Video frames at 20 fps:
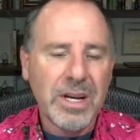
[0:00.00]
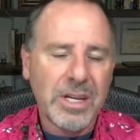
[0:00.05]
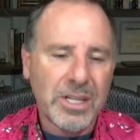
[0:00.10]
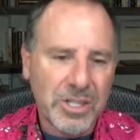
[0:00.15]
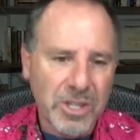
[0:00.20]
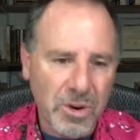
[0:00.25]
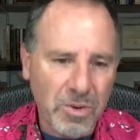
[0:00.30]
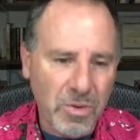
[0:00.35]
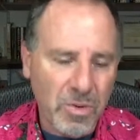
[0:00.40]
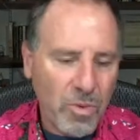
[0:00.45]

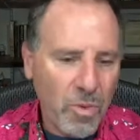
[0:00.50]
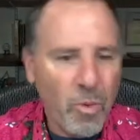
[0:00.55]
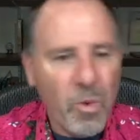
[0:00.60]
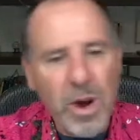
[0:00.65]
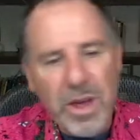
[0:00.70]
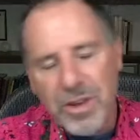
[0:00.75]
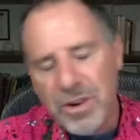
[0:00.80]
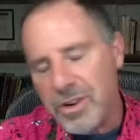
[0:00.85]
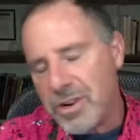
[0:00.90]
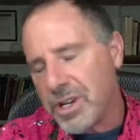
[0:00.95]
So
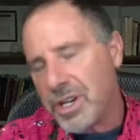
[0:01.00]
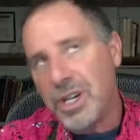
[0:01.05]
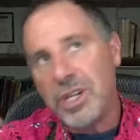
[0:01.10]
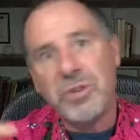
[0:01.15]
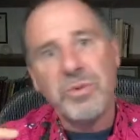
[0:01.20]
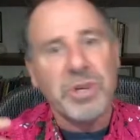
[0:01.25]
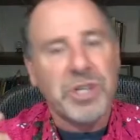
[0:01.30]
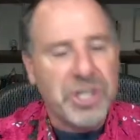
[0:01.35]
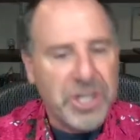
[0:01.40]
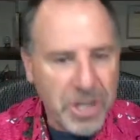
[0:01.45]
whether you're going to
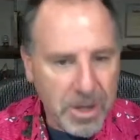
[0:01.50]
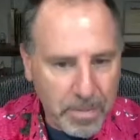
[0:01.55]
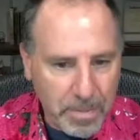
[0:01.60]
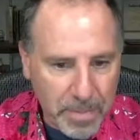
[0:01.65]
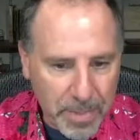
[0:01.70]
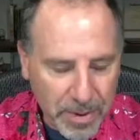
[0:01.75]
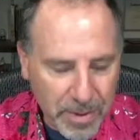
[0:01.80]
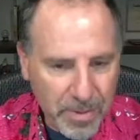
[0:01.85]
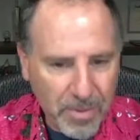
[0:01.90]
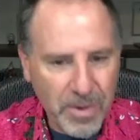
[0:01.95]
do a
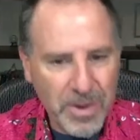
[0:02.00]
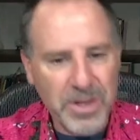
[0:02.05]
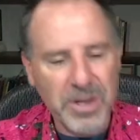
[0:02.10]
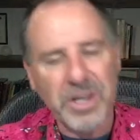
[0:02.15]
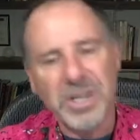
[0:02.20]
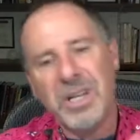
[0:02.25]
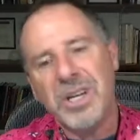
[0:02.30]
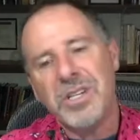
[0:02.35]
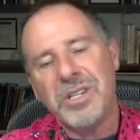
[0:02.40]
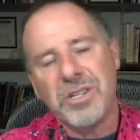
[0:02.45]
chip, whether
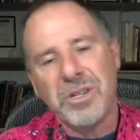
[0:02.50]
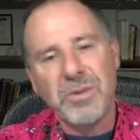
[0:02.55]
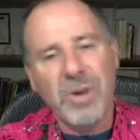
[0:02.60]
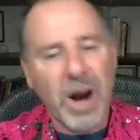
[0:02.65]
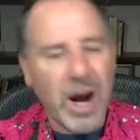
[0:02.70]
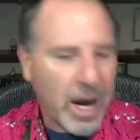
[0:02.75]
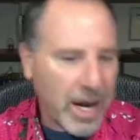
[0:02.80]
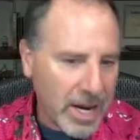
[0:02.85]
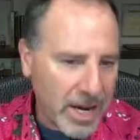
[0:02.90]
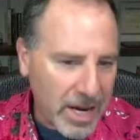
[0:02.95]
you're going to do
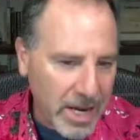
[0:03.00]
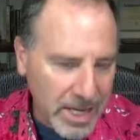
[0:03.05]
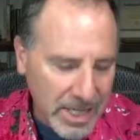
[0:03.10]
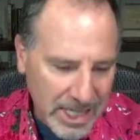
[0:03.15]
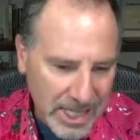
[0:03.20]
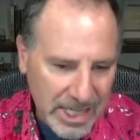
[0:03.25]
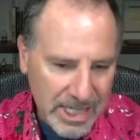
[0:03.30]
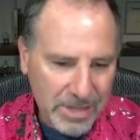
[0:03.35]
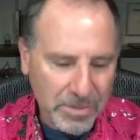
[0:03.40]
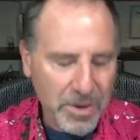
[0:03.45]

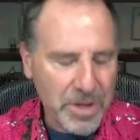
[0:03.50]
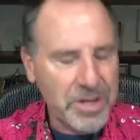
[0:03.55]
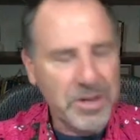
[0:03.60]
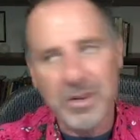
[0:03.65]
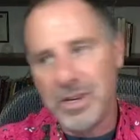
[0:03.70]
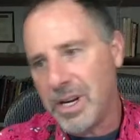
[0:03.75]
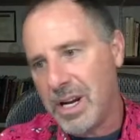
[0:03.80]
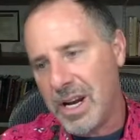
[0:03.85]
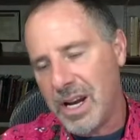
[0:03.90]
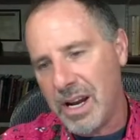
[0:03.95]
ions, whether
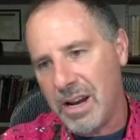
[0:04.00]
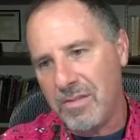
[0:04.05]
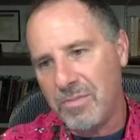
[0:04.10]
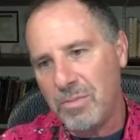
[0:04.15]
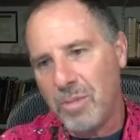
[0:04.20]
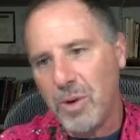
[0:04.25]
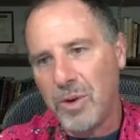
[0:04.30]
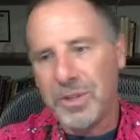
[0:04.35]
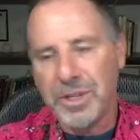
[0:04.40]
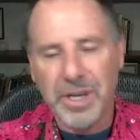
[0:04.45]
you're going to have
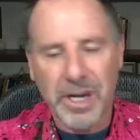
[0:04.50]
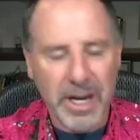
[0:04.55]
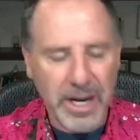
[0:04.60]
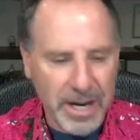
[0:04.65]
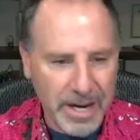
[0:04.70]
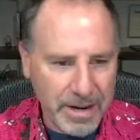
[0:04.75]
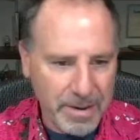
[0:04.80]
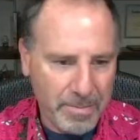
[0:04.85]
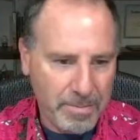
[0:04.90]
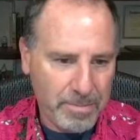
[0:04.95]

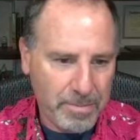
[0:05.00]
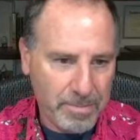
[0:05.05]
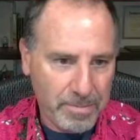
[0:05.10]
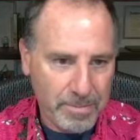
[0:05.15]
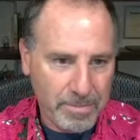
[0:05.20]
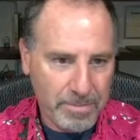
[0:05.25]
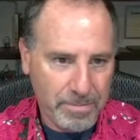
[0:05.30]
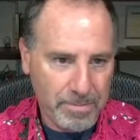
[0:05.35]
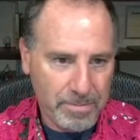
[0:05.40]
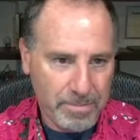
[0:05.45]

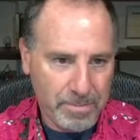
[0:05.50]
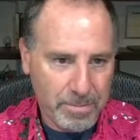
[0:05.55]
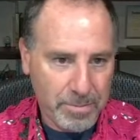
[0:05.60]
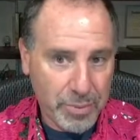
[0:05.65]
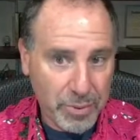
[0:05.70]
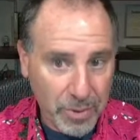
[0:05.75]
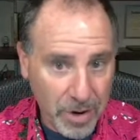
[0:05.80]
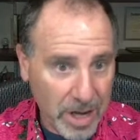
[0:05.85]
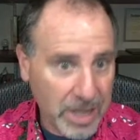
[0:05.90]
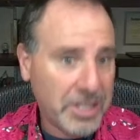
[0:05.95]

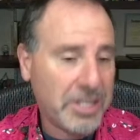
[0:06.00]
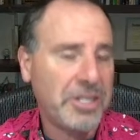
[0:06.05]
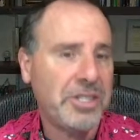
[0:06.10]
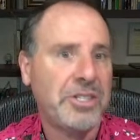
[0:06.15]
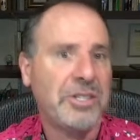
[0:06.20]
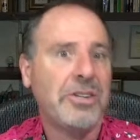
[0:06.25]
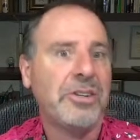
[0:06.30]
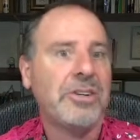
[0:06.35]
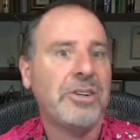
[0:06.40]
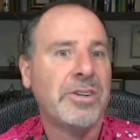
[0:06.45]

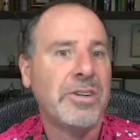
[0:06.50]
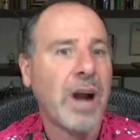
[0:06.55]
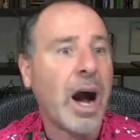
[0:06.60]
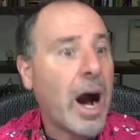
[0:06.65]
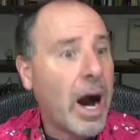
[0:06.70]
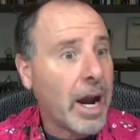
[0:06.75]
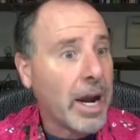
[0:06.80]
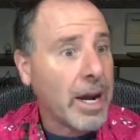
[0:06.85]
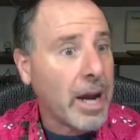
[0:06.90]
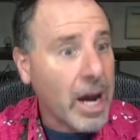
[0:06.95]
multi-processor
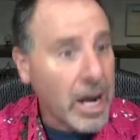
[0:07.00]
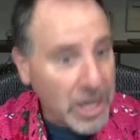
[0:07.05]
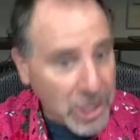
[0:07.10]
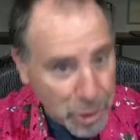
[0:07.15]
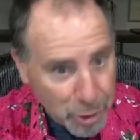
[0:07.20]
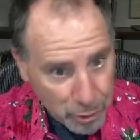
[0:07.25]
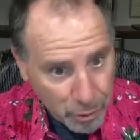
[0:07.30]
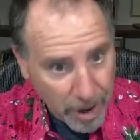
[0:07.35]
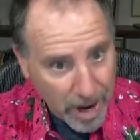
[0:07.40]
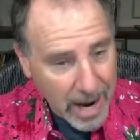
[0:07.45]
ion
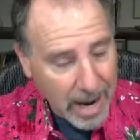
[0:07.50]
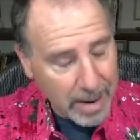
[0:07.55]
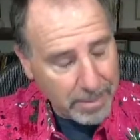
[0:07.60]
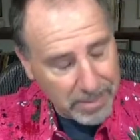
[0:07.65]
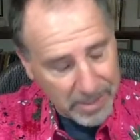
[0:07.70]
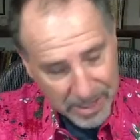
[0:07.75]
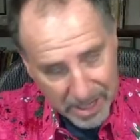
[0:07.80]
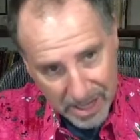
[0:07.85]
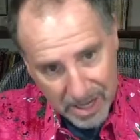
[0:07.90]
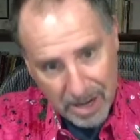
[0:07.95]

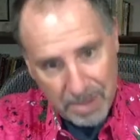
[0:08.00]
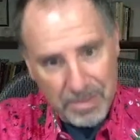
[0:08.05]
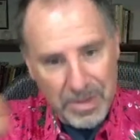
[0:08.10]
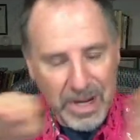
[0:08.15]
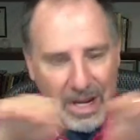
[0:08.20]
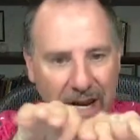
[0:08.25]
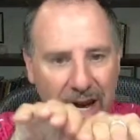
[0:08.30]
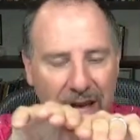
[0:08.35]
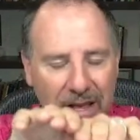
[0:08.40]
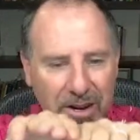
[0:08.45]
traps that come
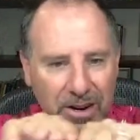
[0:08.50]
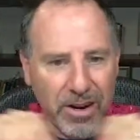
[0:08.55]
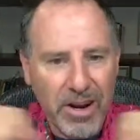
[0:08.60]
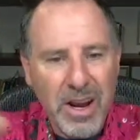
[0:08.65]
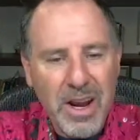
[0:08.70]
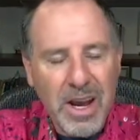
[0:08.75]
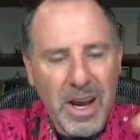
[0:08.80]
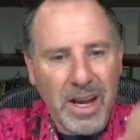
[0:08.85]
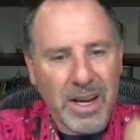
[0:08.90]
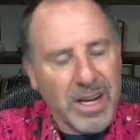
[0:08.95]
together,
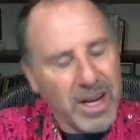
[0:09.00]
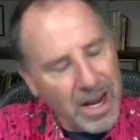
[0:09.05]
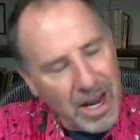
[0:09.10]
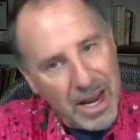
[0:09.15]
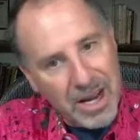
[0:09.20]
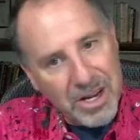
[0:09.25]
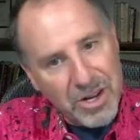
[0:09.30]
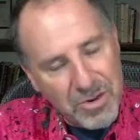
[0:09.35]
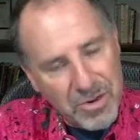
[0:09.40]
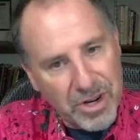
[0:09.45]

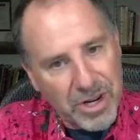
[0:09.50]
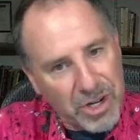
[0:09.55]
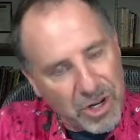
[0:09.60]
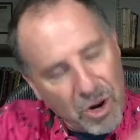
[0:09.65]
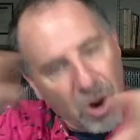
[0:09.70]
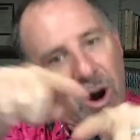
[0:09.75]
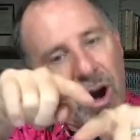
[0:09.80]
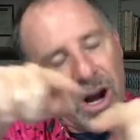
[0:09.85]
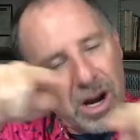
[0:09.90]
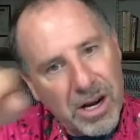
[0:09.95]
and you can
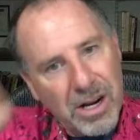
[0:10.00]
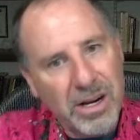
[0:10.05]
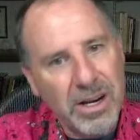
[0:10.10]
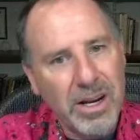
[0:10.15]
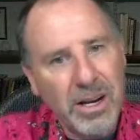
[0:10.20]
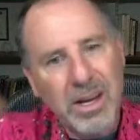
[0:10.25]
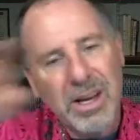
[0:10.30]
talk